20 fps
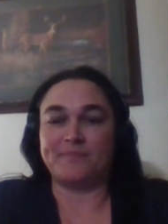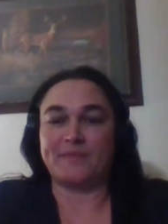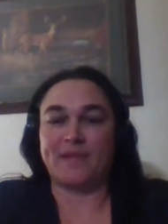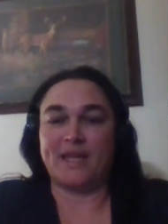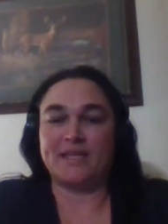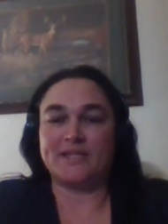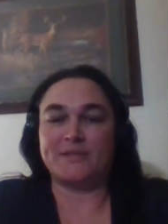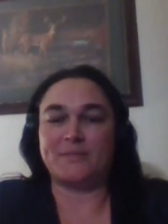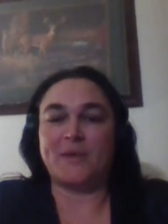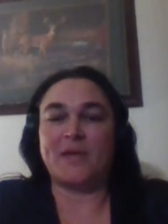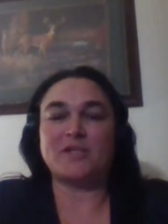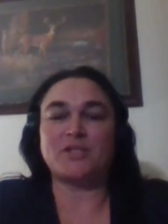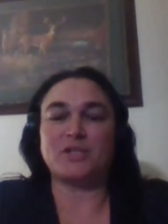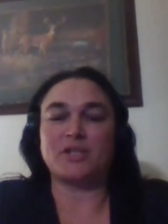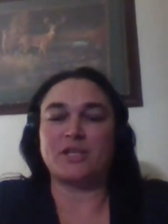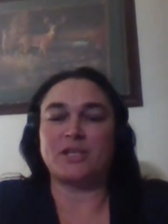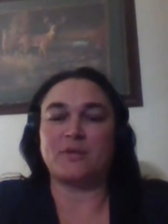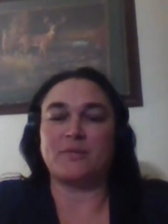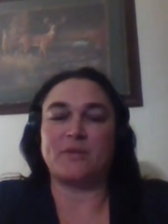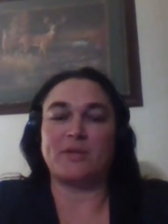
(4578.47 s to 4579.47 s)

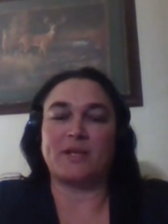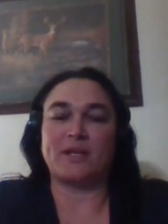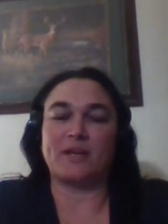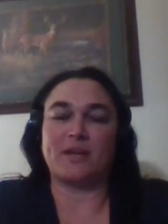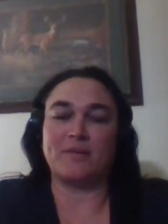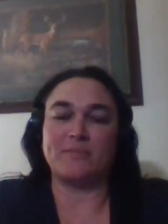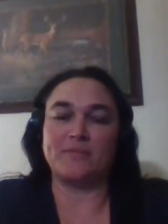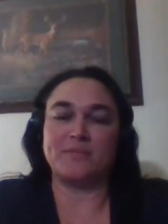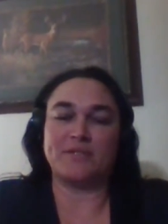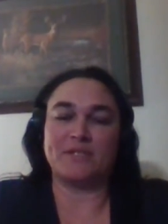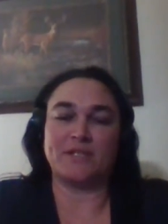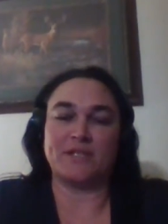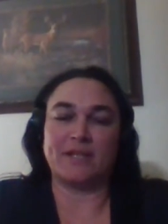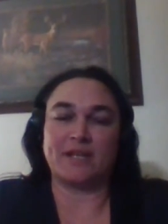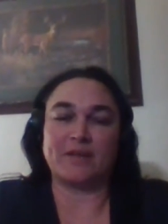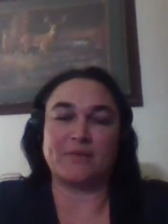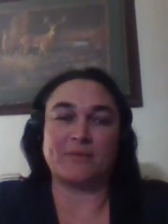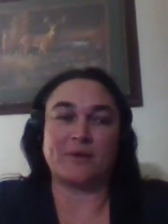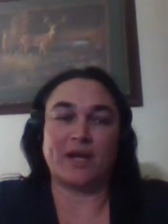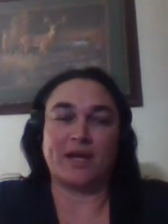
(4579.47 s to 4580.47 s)
Especially when it comes to
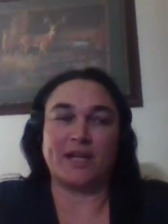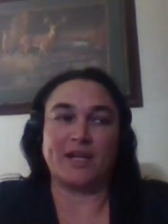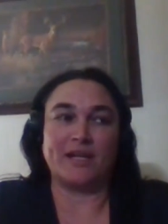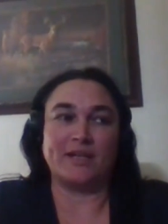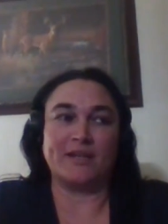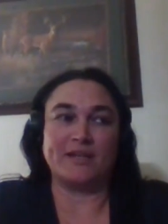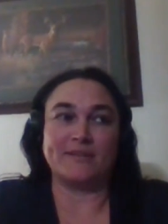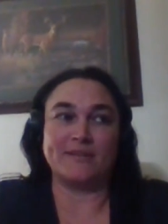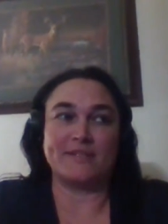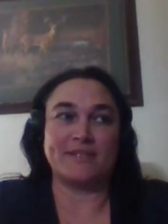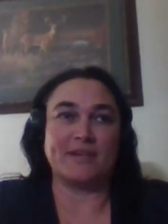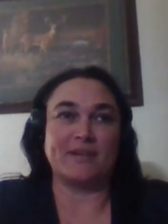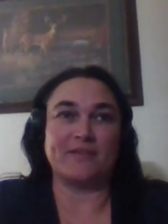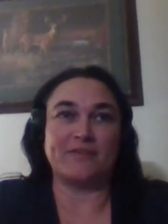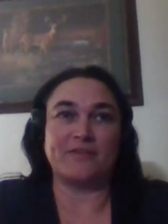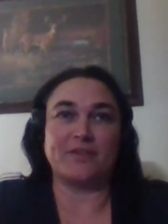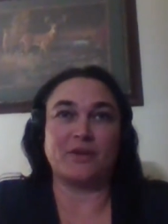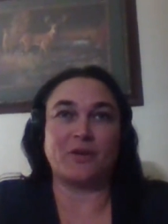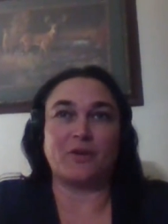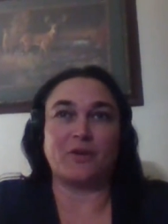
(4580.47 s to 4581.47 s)
like writing and stuff.
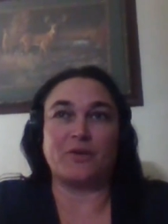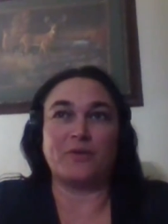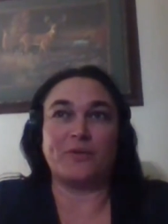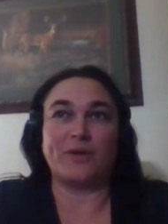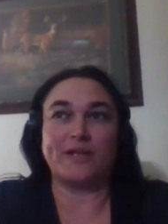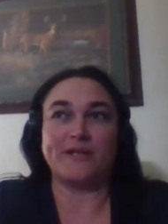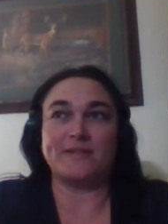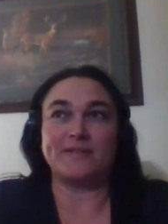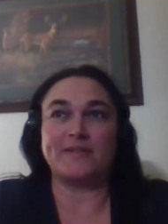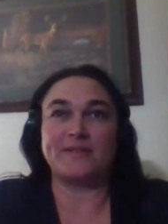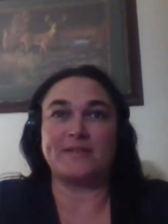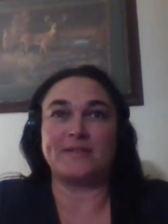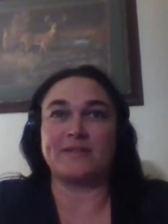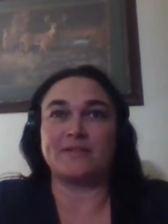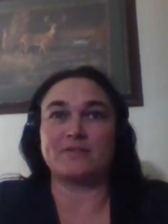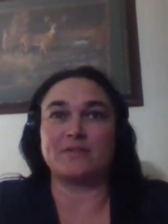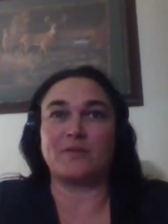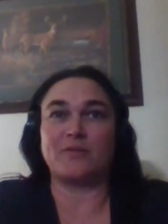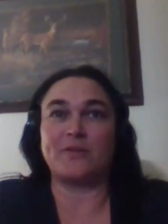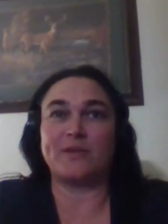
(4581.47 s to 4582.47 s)
There's
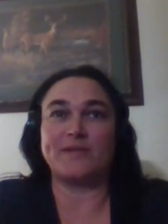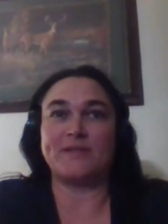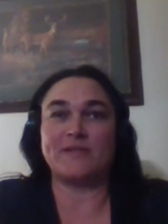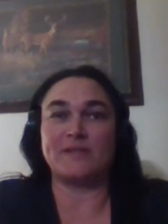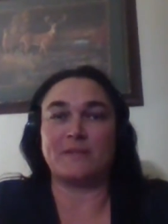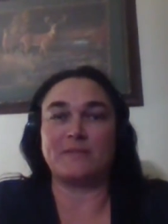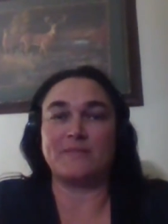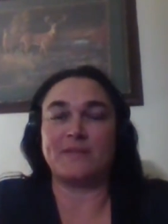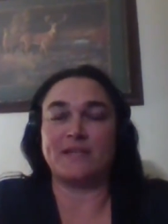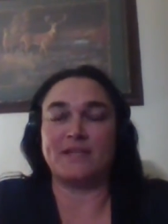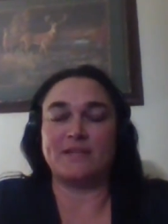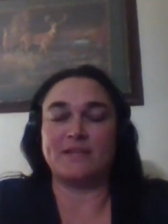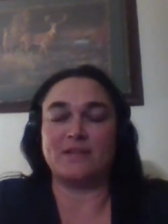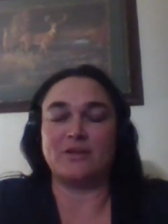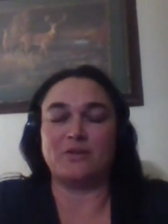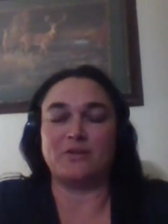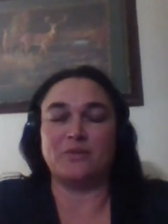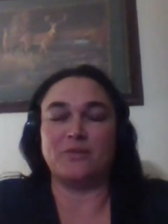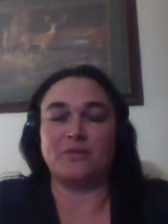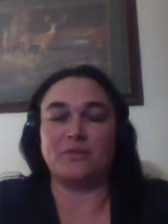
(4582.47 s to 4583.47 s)
always something
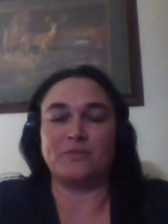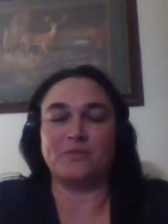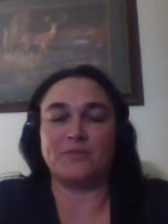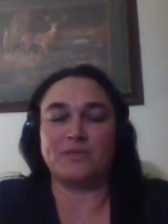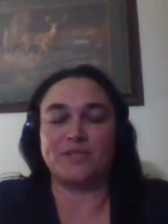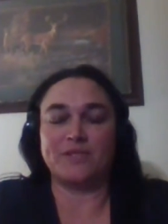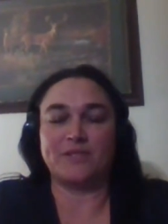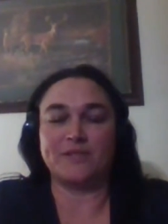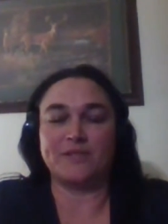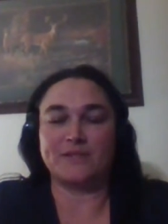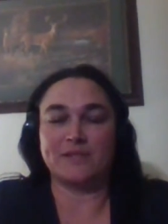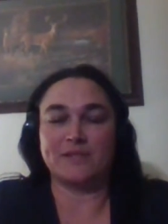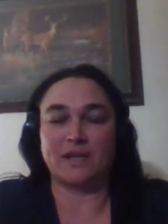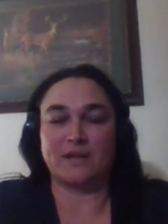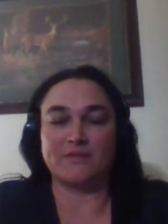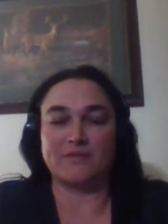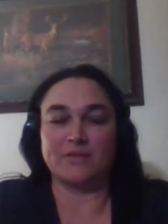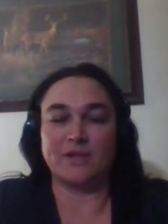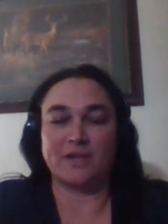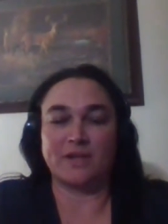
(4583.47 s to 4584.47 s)
new to
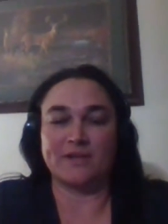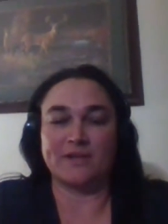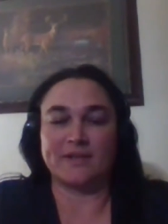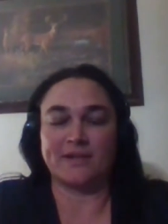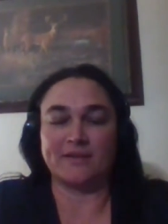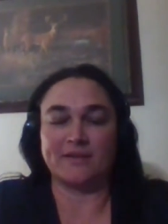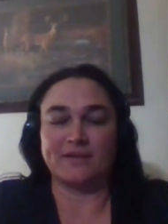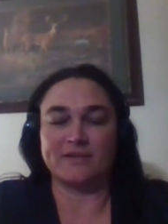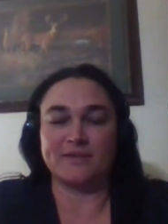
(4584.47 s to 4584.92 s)
discover out there.